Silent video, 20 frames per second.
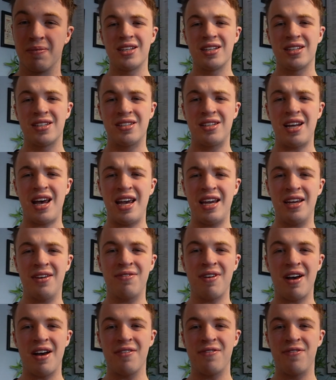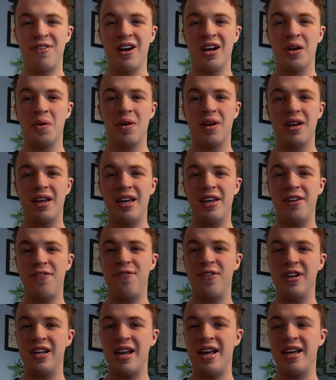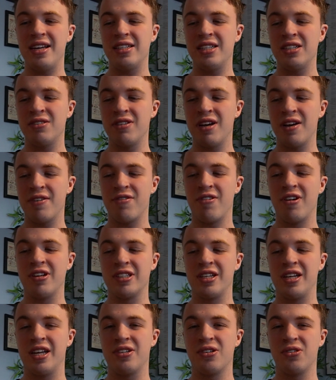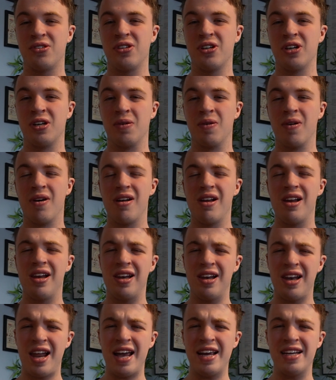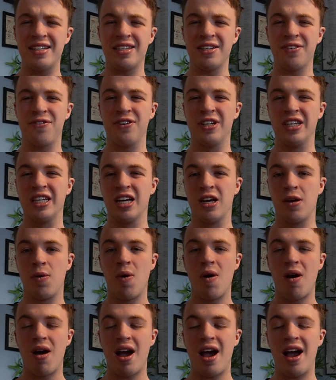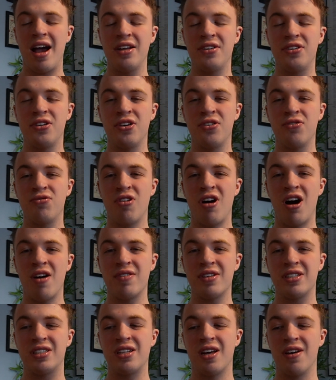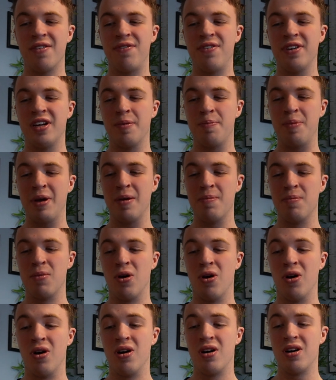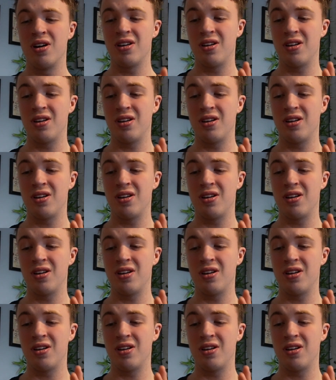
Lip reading: Saying that though, if the lazy river is a little too lazy for you and you'd rather something a bit more